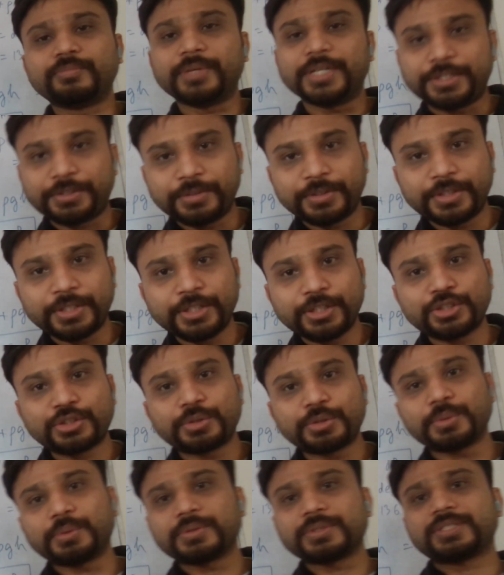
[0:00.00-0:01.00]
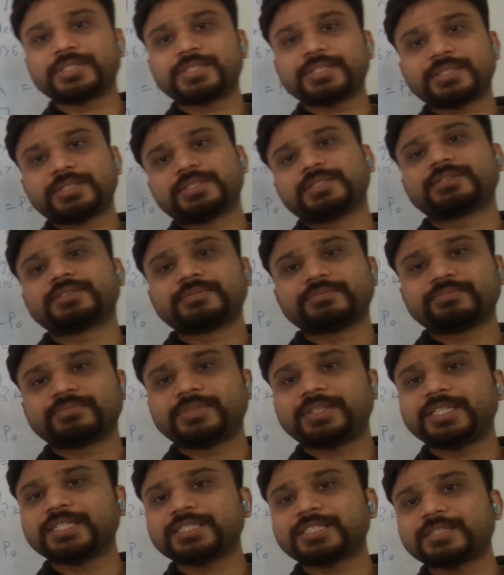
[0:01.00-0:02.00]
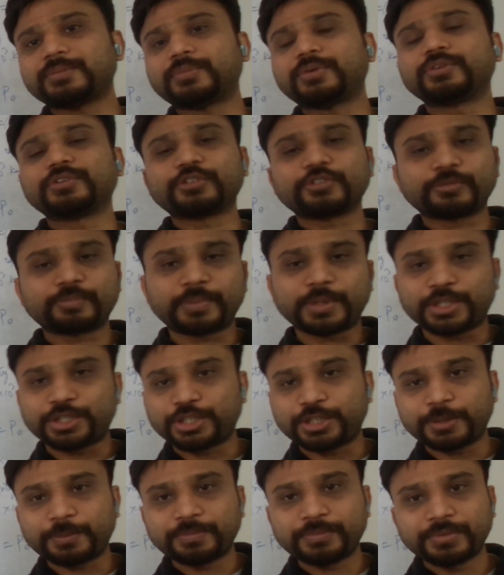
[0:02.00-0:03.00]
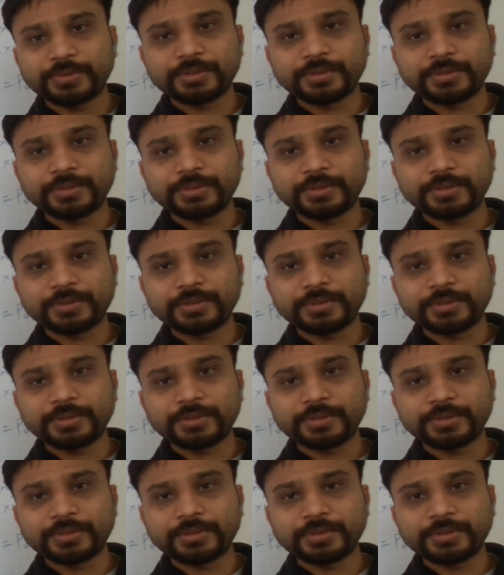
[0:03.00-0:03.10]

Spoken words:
mercury shows this amount of pressure.